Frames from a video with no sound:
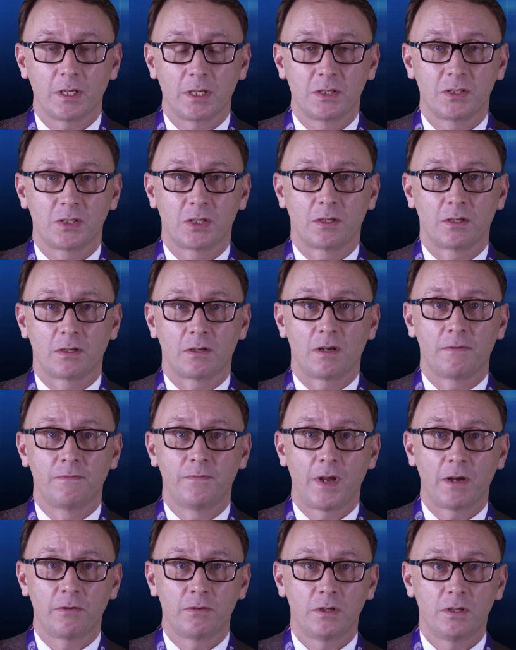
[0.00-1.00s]
is a, a
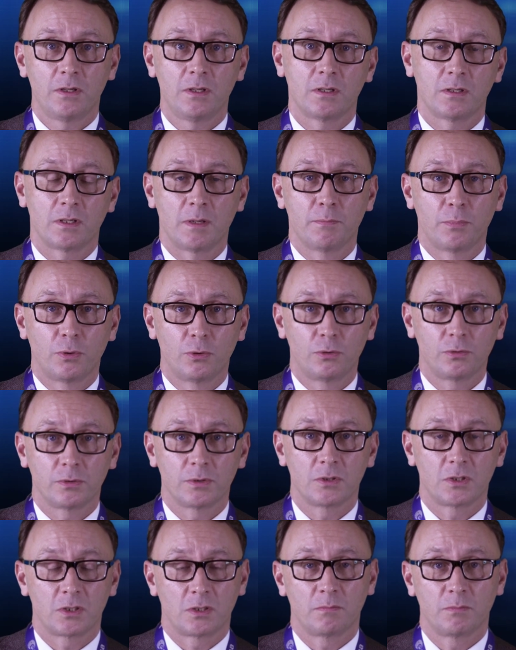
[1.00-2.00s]
very
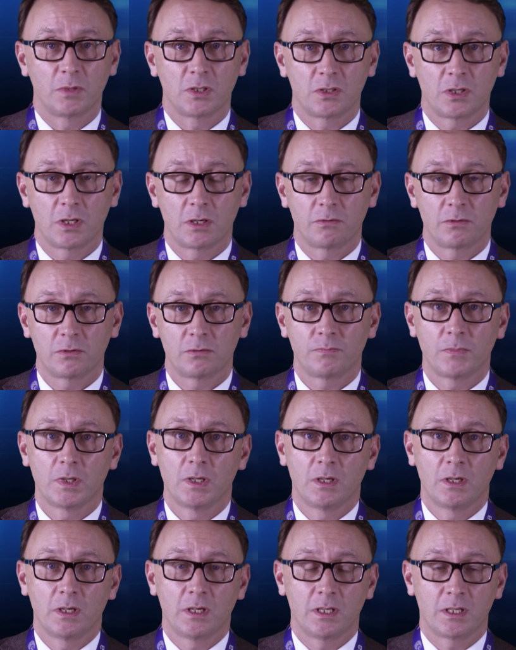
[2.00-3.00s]
important material
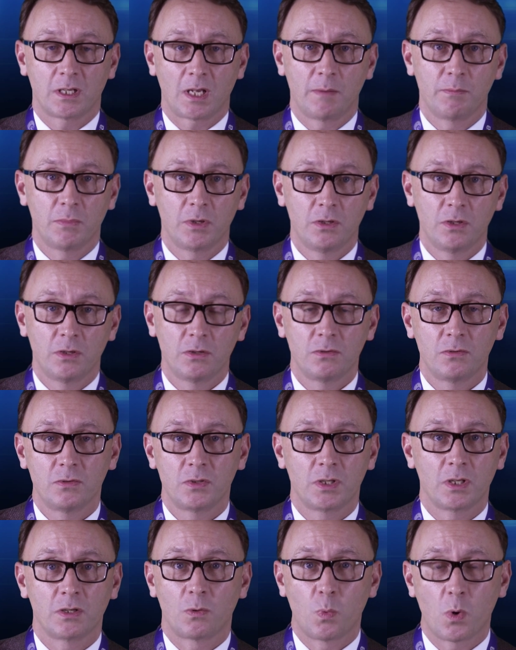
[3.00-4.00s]
it can be used
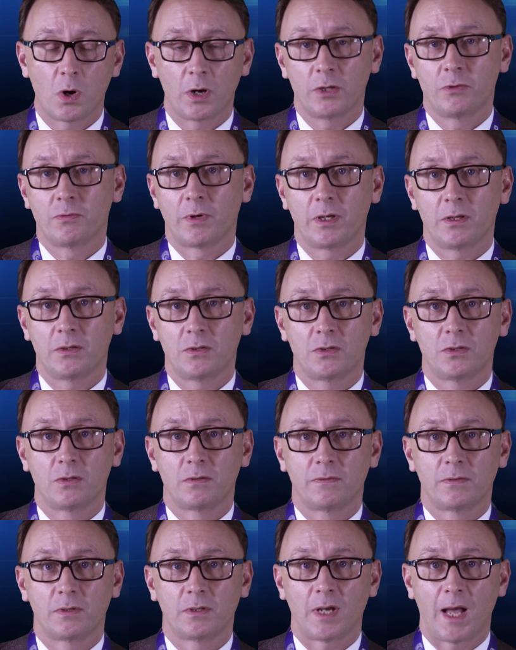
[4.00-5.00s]
in a wide range
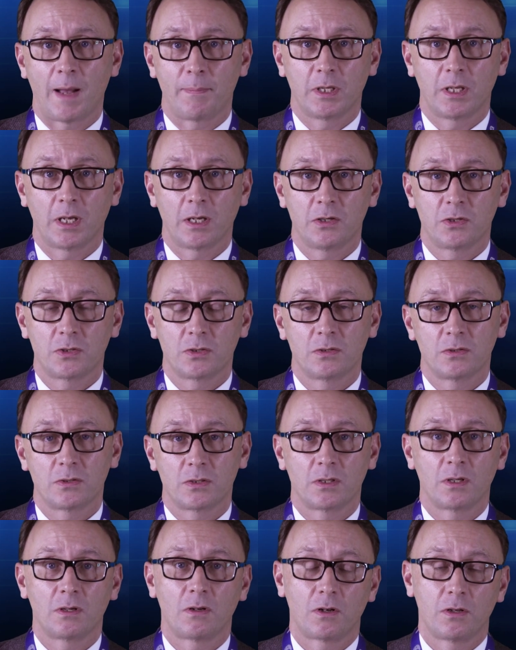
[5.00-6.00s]
of uh, applications,
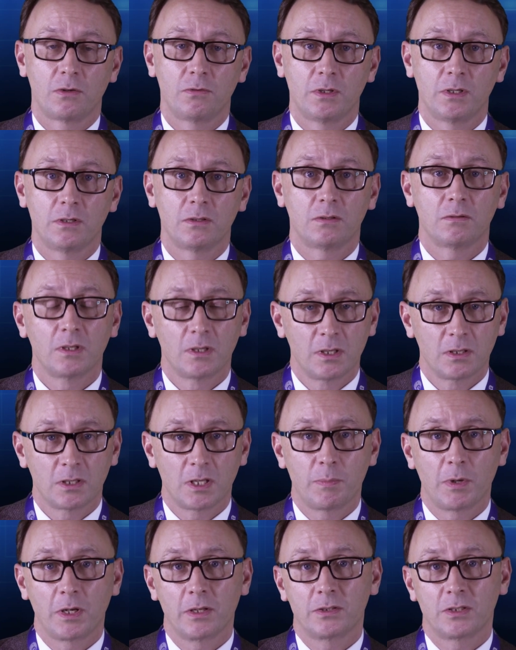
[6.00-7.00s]
including the
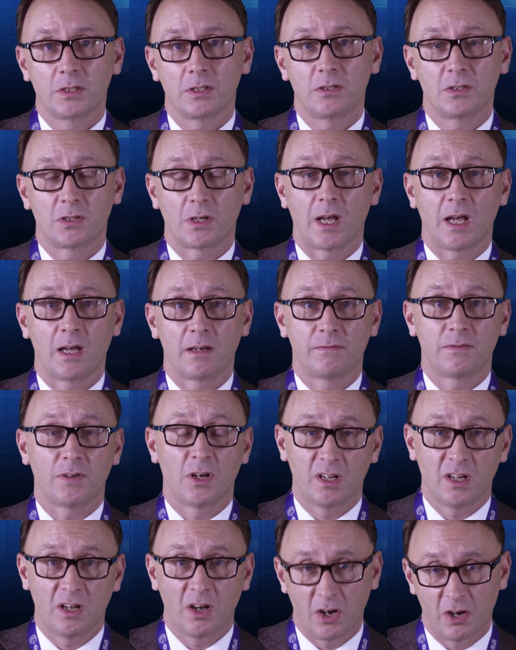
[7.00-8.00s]
ability to have
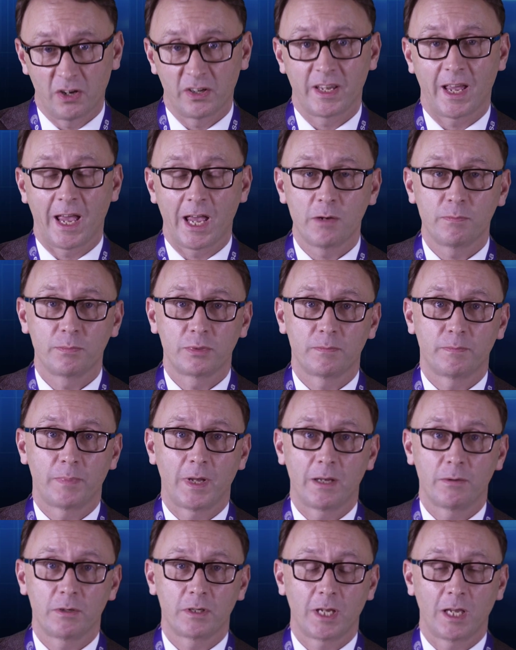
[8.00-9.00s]
high output
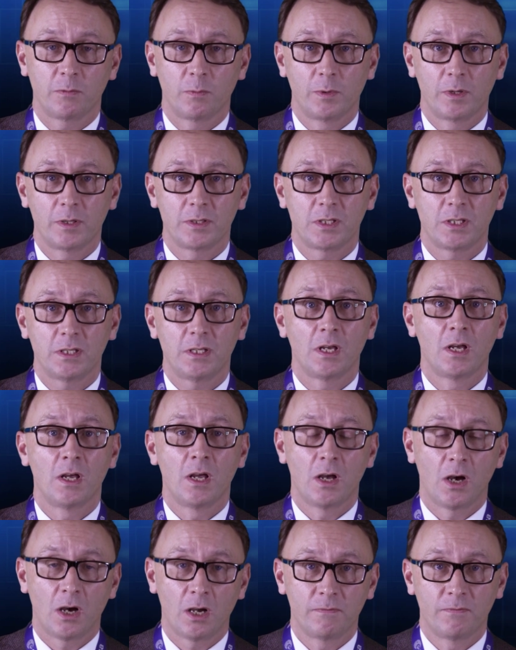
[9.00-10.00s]
power capability,
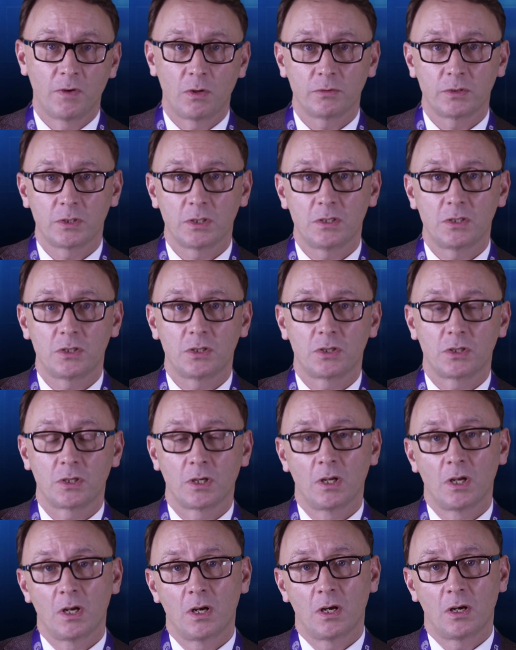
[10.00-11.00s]
high voltage,
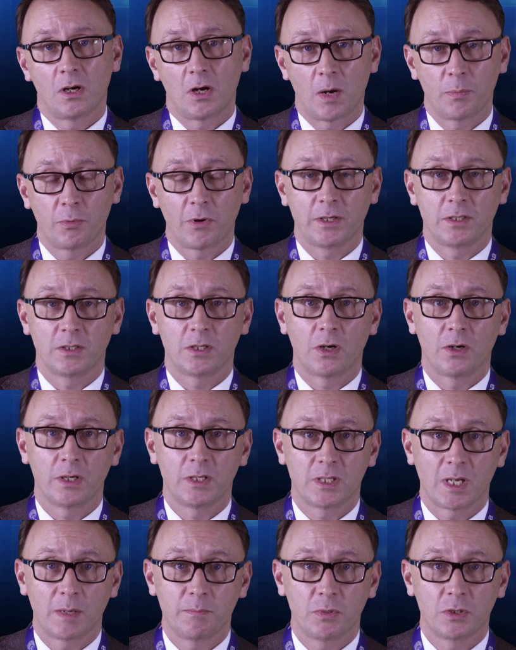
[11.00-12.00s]
operate at high
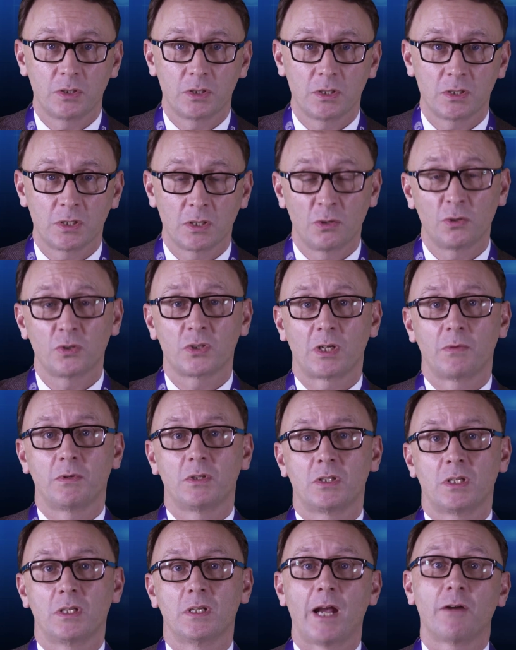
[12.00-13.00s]
temperatures, and also
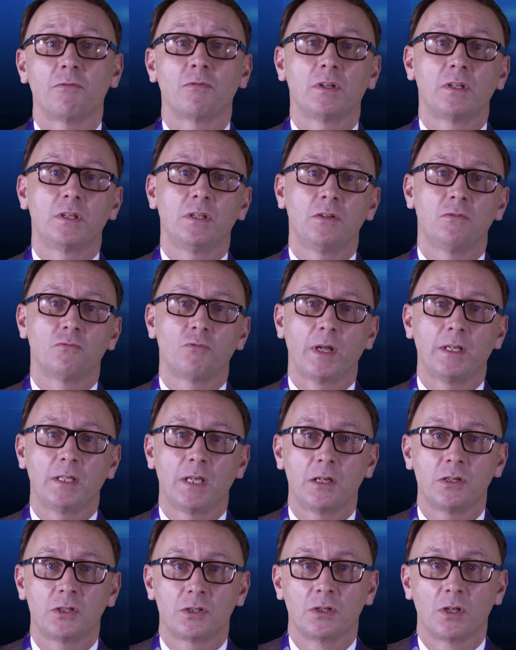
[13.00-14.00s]
it's inherently
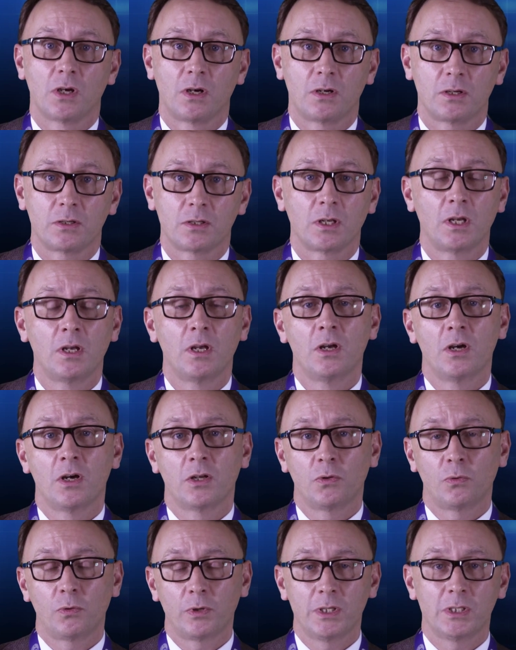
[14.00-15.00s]
radiation hard,
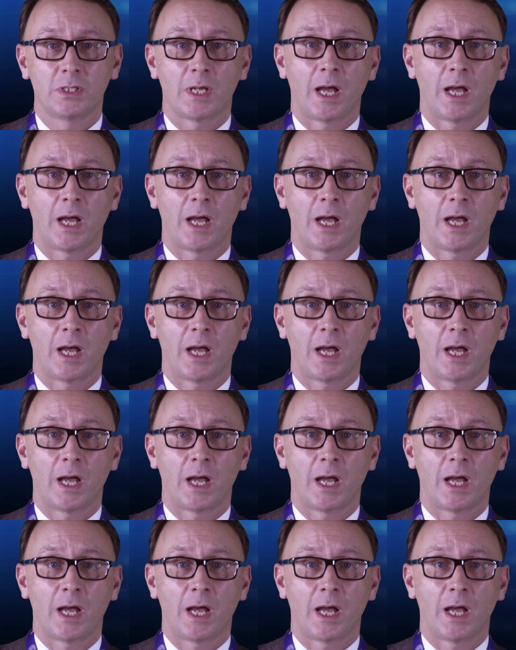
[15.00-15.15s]
and all these